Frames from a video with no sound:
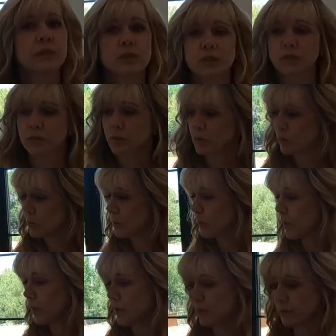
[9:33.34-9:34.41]
just a
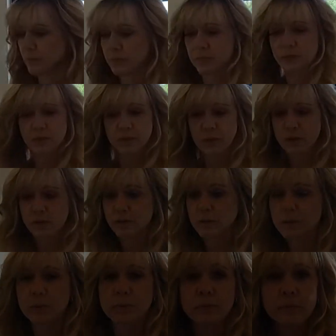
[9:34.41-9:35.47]
great size
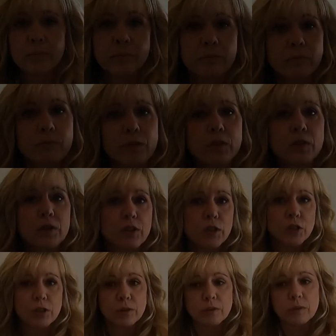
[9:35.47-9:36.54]
room for
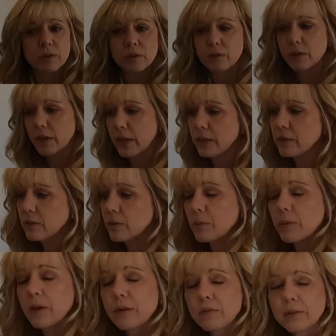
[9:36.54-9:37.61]
children or guests or
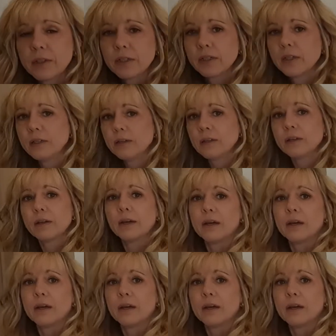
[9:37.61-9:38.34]
whatever you need.